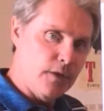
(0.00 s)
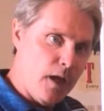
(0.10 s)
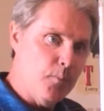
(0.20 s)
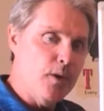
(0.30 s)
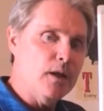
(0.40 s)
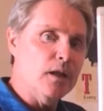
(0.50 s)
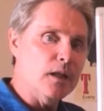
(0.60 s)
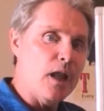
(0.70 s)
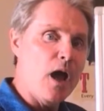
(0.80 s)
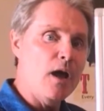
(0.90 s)
they bring a
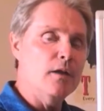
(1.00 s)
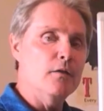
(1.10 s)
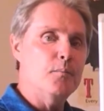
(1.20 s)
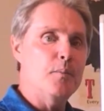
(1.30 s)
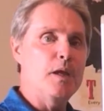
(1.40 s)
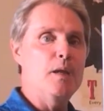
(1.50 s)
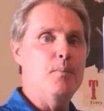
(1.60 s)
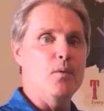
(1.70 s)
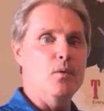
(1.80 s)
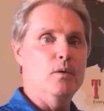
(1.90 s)
lot of
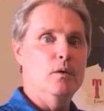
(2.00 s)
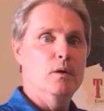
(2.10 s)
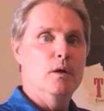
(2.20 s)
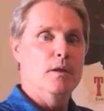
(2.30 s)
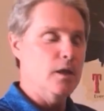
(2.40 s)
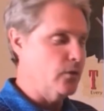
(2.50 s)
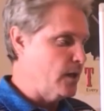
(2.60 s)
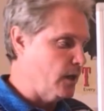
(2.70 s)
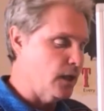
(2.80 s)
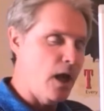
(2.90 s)
people. They
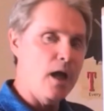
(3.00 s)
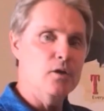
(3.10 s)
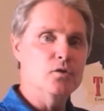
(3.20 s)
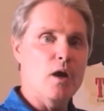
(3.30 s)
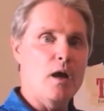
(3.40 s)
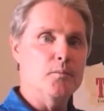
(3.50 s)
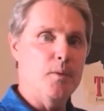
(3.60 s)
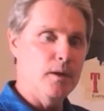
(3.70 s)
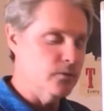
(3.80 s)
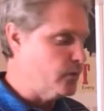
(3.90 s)
create a lot of
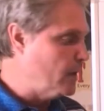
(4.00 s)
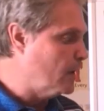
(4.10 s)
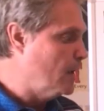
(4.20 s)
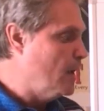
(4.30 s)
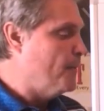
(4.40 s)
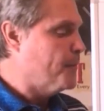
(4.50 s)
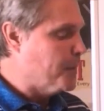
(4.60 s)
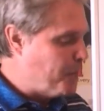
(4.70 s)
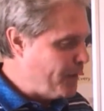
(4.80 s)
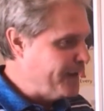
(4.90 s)
jobs, bring
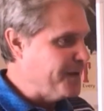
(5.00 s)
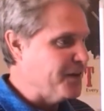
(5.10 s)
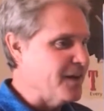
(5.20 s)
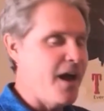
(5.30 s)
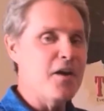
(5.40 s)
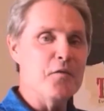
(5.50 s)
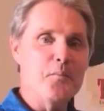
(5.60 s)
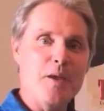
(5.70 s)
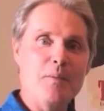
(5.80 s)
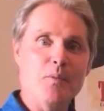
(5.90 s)
a lot
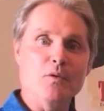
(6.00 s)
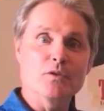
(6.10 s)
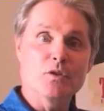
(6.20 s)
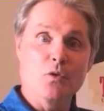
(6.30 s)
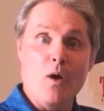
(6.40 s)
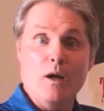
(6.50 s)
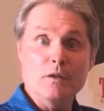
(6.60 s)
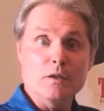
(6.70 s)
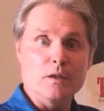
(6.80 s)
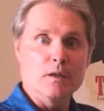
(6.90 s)
of people to
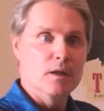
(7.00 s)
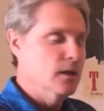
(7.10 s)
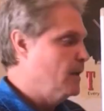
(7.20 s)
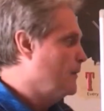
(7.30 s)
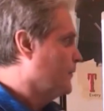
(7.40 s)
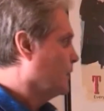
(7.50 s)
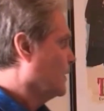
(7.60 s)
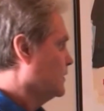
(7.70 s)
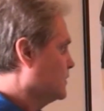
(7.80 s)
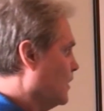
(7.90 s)
Austin.
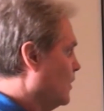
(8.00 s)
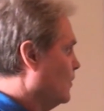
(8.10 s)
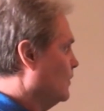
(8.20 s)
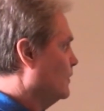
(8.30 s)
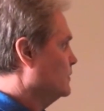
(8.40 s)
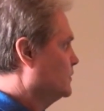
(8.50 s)
So